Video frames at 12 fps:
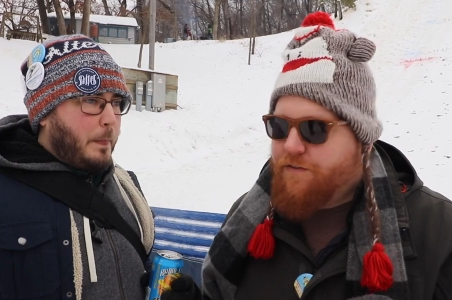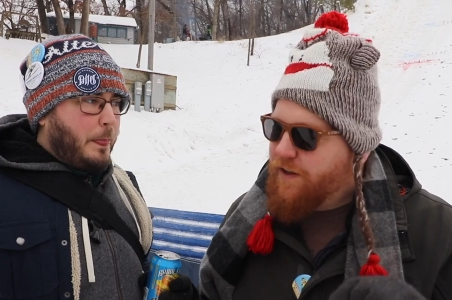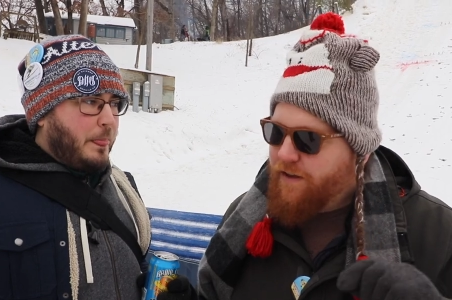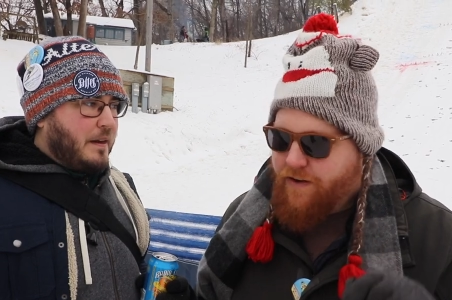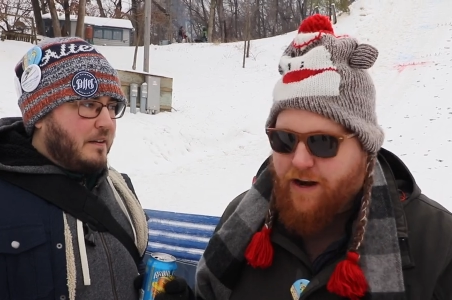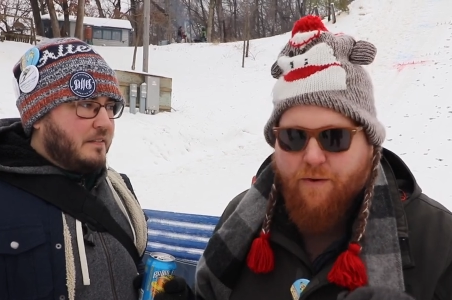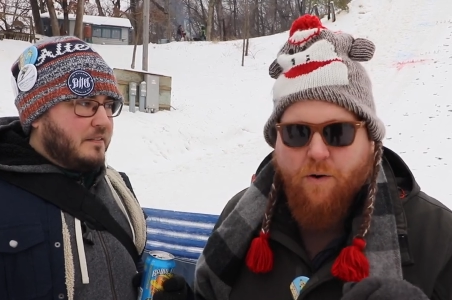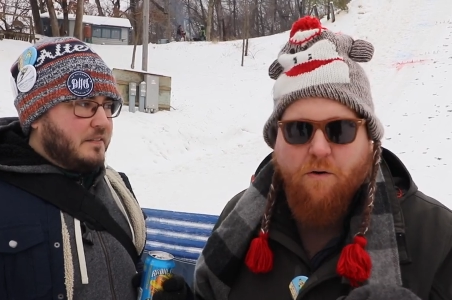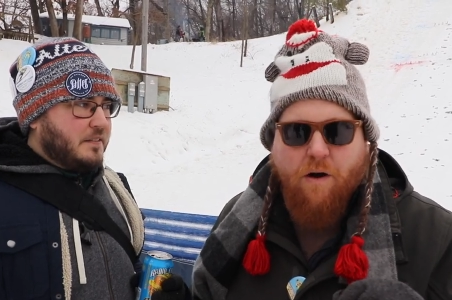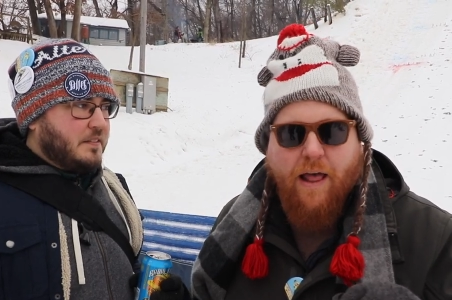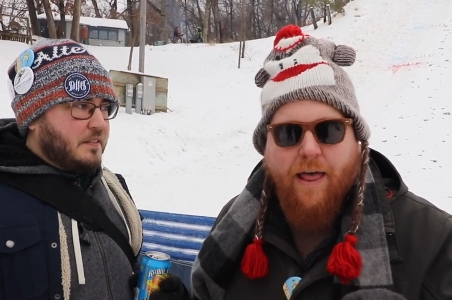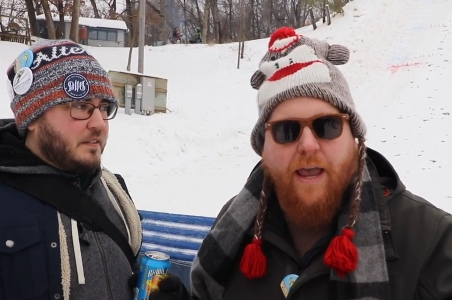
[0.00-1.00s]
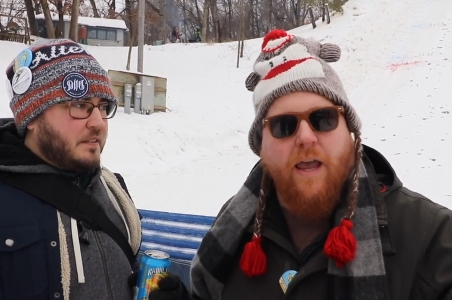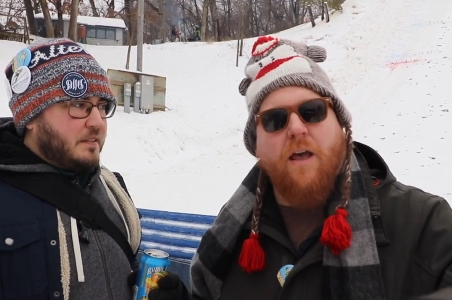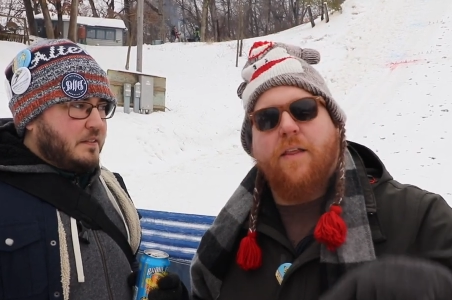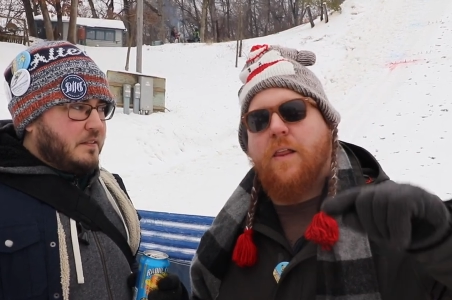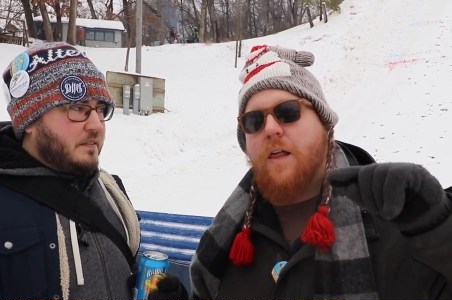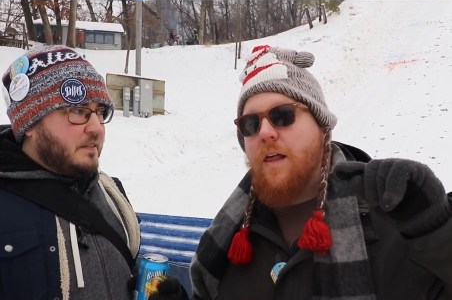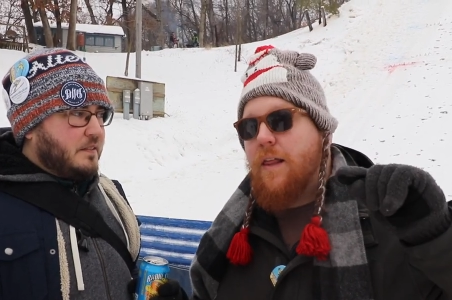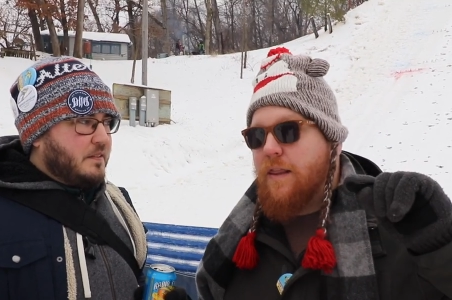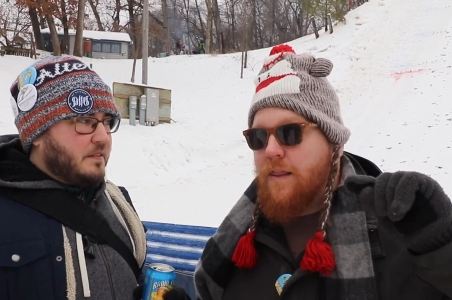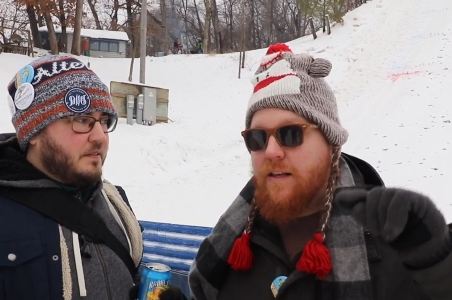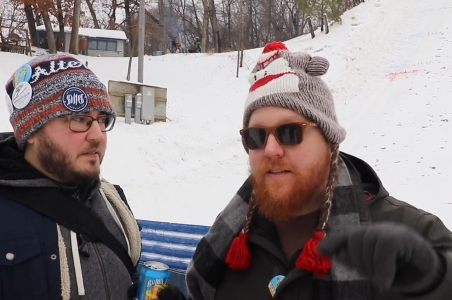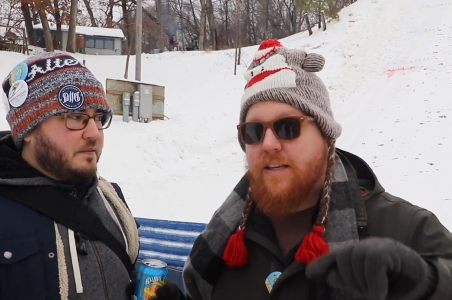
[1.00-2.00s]
Speaker 1: if you live anywhere really,
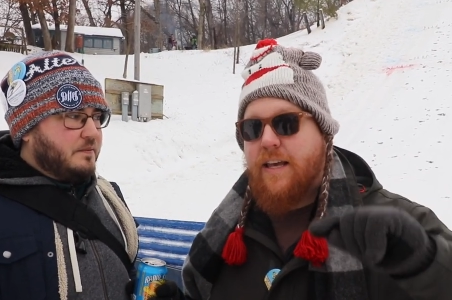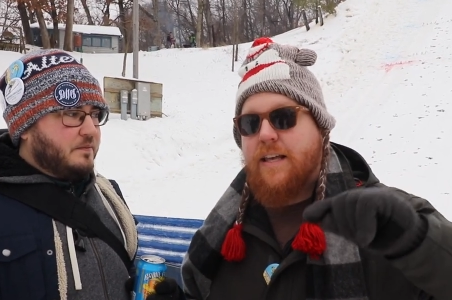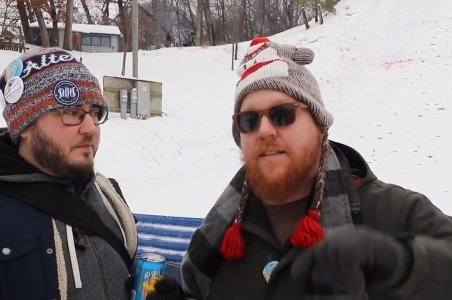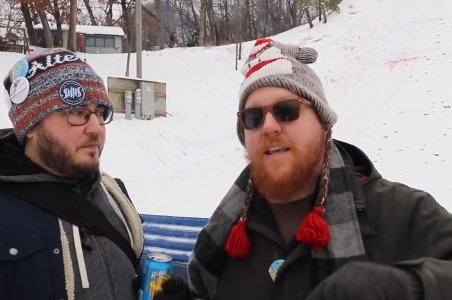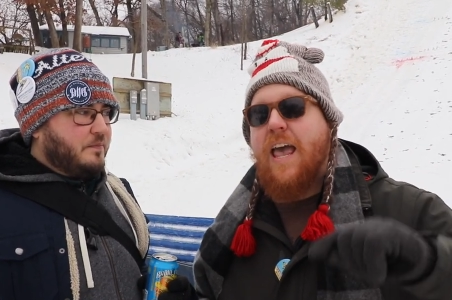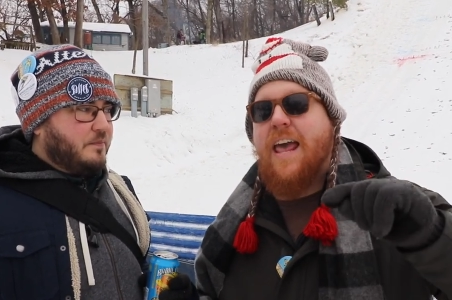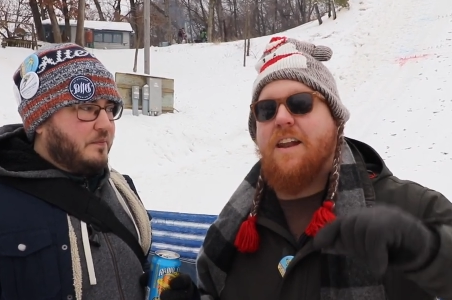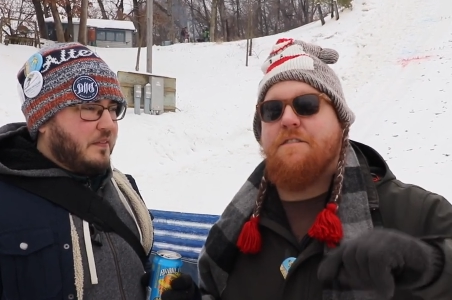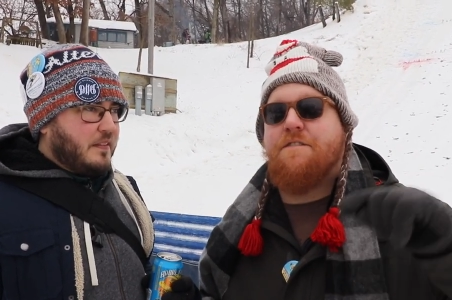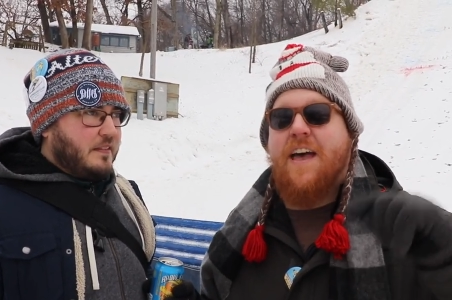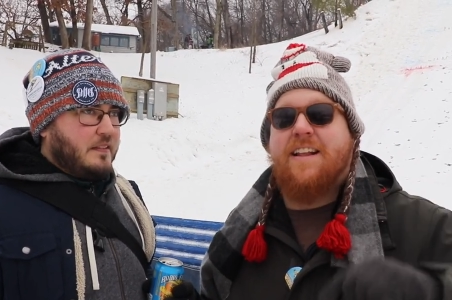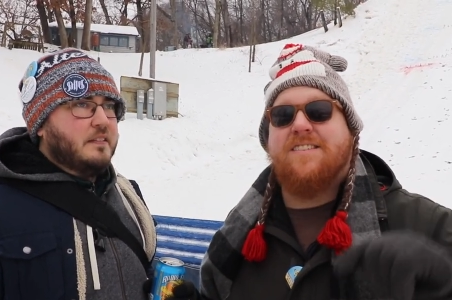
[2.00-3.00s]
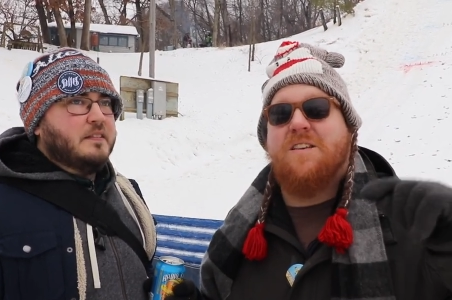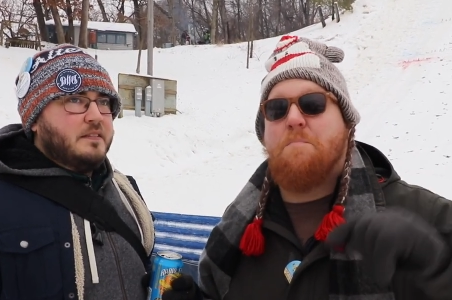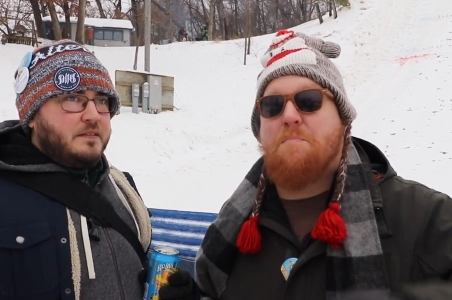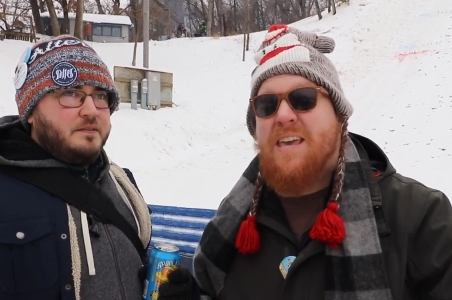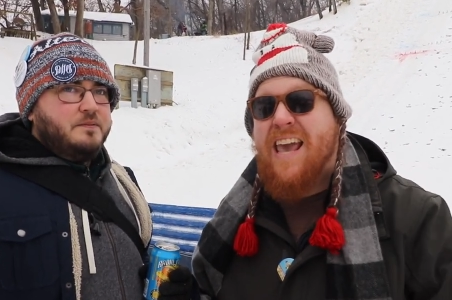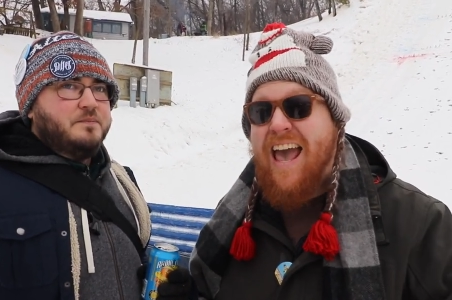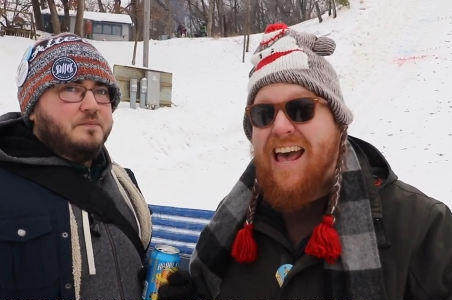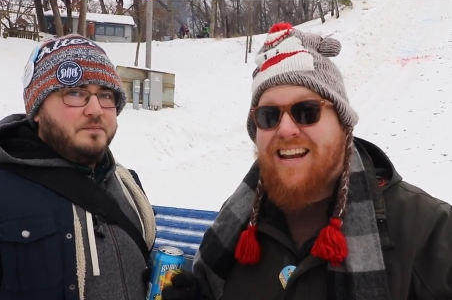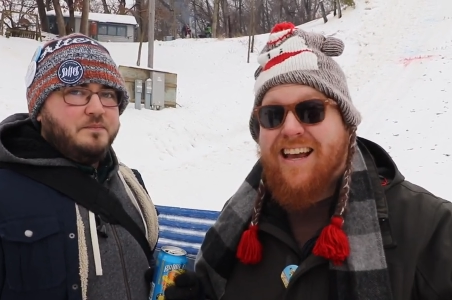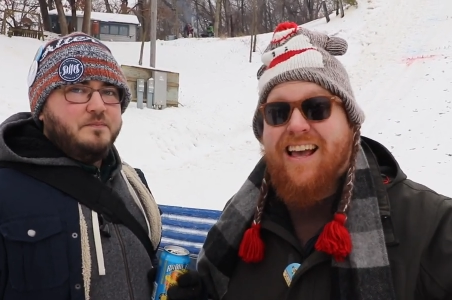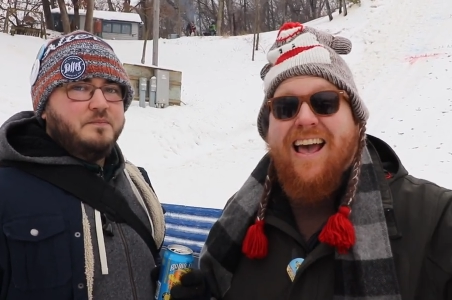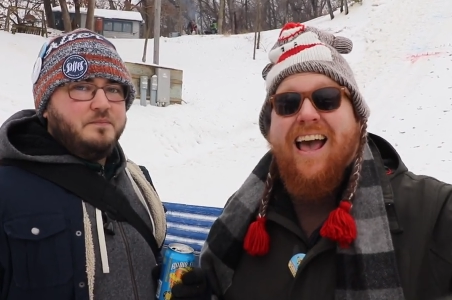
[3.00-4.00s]
this is an event to be at.
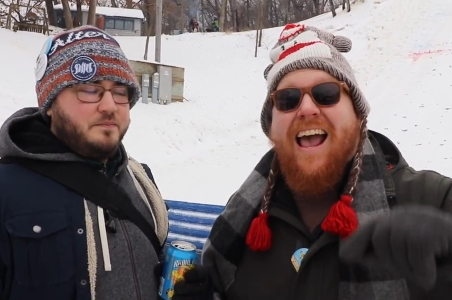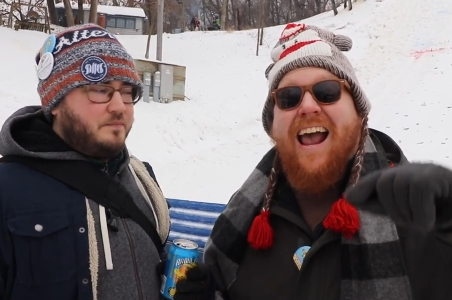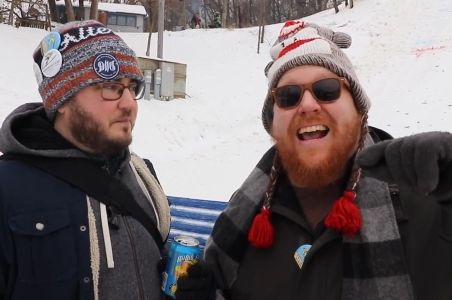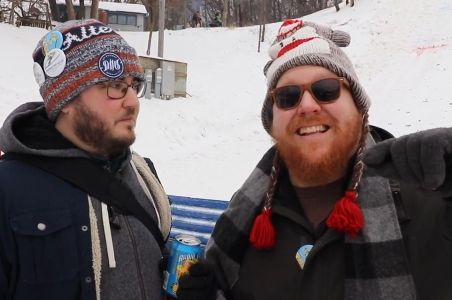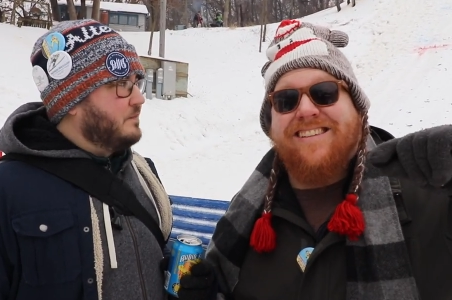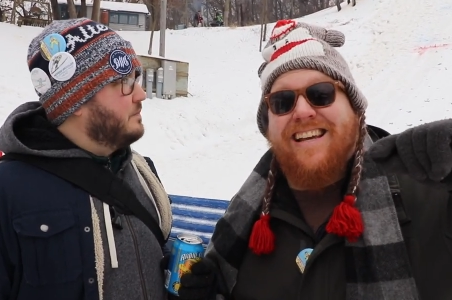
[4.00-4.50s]
It's